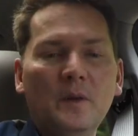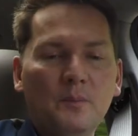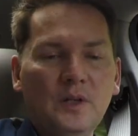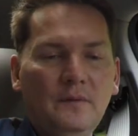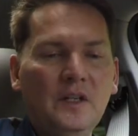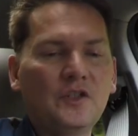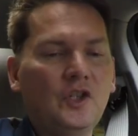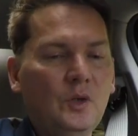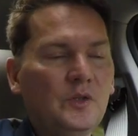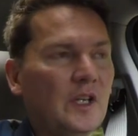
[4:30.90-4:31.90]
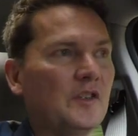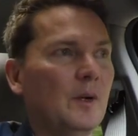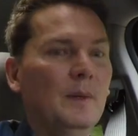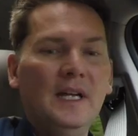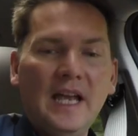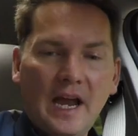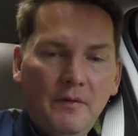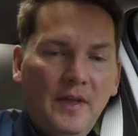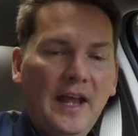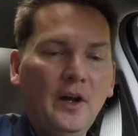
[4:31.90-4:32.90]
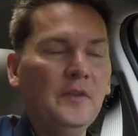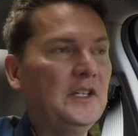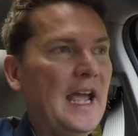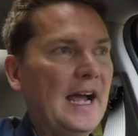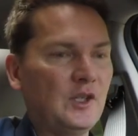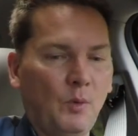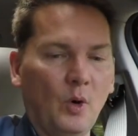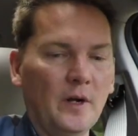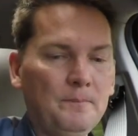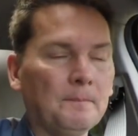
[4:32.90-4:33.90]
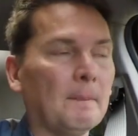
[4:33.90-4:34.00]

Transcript: the previous Q system. And then on the dashboard,